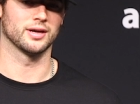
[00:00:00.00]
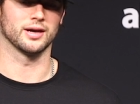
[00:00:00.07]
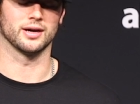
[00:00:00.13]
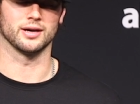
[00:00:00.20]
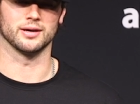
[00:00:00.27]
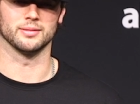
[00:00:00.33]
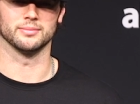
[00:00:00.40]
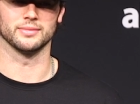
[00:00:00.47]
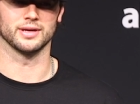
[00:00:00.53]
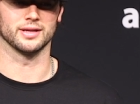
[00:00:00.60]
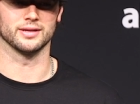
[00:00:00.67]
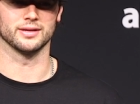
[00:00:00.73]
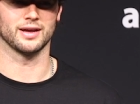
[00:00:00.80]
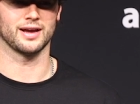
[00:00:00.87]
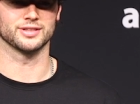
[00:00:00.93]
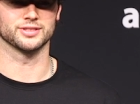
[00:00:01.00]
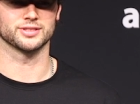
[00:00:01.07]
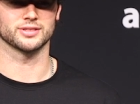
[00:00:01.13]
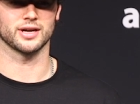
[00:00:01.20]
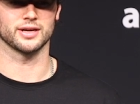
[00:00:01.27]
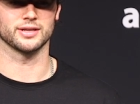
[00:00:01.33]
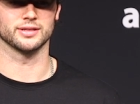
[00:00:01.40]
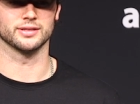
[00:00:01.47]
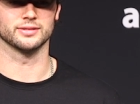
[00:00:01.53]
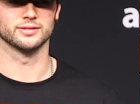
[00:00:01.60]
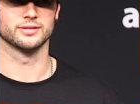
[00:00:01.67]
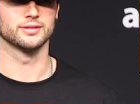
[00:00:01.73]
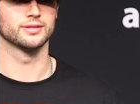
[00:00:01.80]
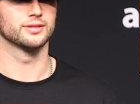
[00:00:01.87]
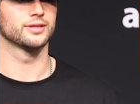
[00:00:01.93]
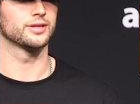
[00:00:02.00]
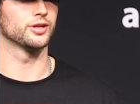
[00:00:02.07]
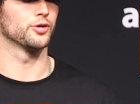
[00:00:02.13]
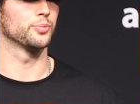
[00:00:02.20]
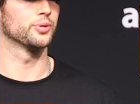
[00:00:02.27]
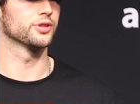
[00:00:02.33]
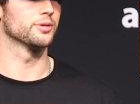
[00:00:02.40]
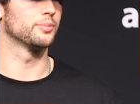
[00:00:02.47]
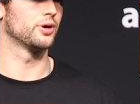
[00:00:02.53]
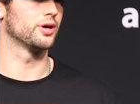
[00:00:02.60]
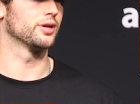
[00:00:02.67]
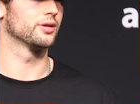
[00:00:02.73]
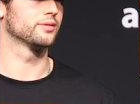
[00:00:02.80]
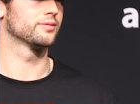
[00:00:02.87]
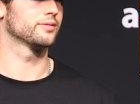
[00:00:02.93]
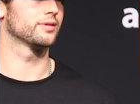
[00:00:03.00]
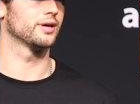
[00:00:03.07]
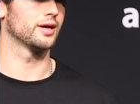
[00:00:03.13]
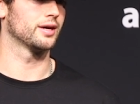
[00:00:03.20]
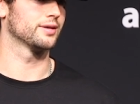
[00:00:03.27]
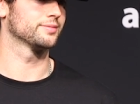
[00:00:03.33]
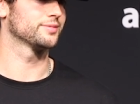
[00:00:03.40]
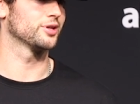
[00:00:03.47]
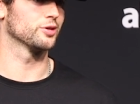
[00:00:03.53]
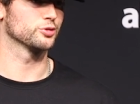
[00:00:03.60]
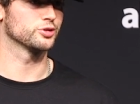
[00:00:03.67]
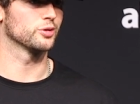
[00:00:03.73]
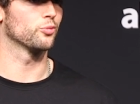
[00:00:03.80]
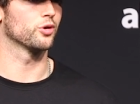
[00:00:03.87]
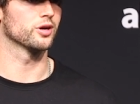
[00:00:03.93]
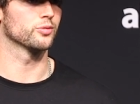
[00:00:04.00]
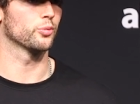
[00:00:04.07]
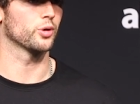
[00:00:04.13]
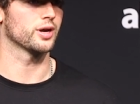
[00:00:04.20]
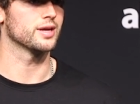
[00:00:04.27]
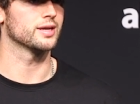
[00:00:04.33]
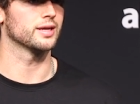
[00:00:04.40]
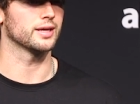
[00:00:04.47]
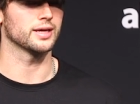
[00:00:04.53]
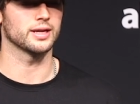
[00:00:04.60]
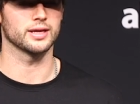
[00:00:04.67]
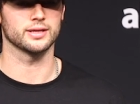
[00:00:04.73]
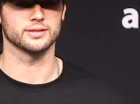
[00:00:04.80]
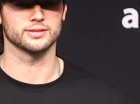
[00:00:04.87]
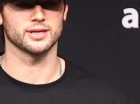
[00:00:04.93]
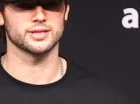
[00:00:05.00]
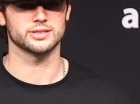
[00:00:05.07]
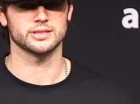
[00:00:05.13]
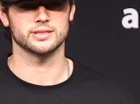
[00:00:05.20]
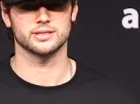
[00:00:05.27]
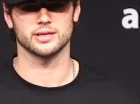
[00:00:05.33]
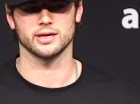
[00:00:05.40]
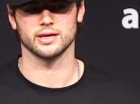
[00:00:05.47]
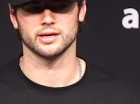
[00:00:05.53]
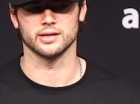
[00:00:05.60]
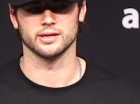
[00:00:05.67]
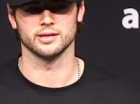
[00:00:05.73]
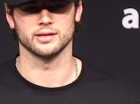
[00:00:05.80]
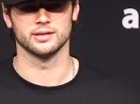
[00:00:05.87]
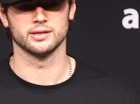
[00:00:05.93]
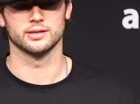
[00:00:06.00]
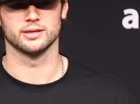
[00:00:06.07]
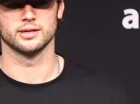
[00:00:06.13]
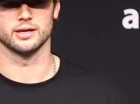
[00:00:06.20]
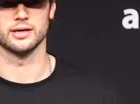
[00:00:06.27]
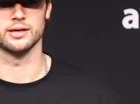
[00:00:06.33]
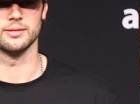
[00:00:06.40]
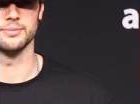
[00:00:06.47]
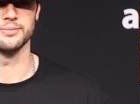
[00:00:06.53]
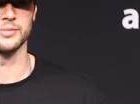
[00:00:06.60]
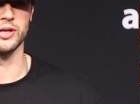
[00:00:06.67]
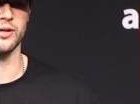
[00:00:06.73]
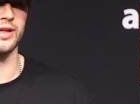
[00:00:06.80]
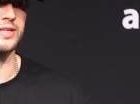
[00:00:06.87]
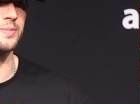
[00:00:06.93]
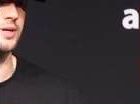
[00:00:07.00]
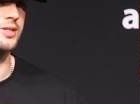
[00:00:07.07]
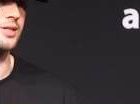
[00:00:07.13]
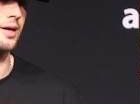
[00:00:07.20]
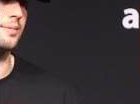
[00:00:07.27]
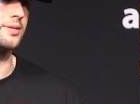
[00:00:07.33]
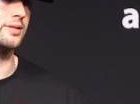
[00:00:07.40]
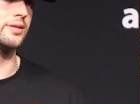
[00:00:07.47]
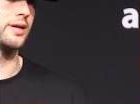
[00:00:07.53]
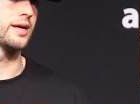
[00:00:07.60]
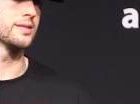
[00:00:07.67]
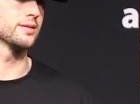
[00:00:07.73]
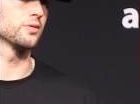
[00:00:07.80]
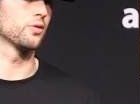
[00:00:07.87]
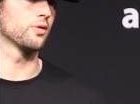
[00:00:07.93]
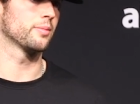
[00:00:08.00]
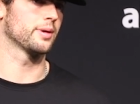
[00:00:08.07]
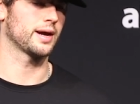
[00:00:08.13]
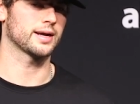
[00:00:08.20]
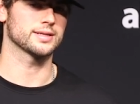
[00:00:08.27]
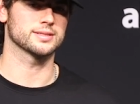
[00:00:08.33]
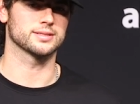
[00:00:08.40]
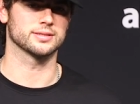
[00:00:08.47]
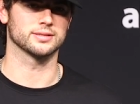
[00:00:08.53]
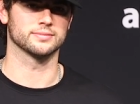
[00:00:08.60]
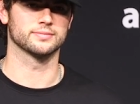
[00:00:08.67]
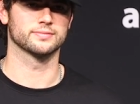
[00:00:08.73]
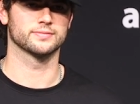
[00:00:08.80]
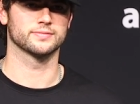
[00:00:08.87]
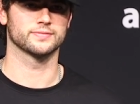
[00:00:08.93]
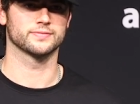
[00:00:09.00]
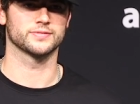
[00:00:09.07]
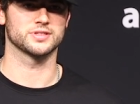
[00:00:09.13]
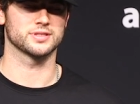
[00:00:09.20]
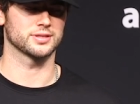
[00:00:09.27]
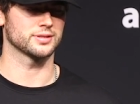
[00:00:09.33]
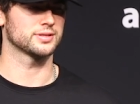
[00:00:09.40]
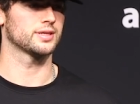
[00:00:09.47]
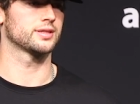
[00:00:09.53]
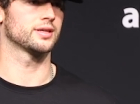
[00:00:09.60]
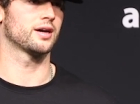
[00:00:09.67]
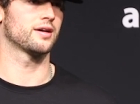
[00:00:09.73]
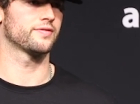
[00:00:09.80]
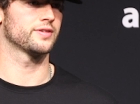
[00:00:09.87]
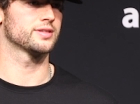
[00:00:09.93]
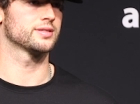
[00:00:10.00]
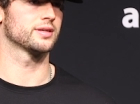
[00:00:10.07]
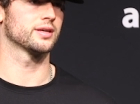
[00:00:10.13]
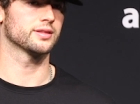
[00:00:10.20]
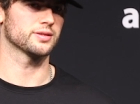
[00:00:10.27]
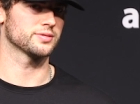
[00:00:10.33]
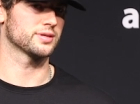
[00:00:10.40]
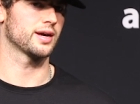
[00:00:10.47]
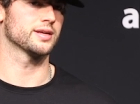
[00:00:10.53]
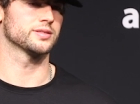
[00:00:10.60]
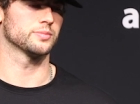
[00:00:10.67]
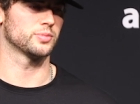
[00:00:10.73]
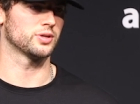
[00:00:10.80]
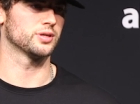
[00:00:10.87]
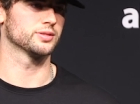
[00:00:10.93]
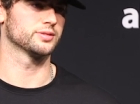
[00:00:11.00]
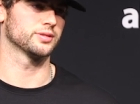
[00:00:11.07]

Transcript: And I just tried to, you know, put the ball, you know, somewhere where he can get it and touch it. And, you know, that's my job as the quarterback, is to facilitate the offense and get those guys the ball.